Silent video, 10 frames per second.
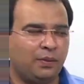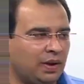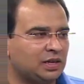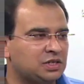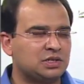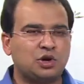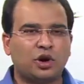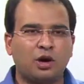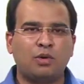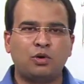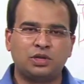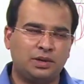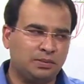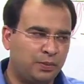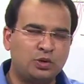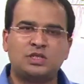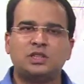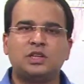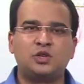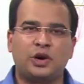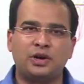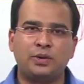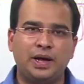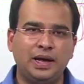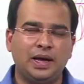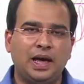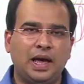We are just talking about the bones in the joint today,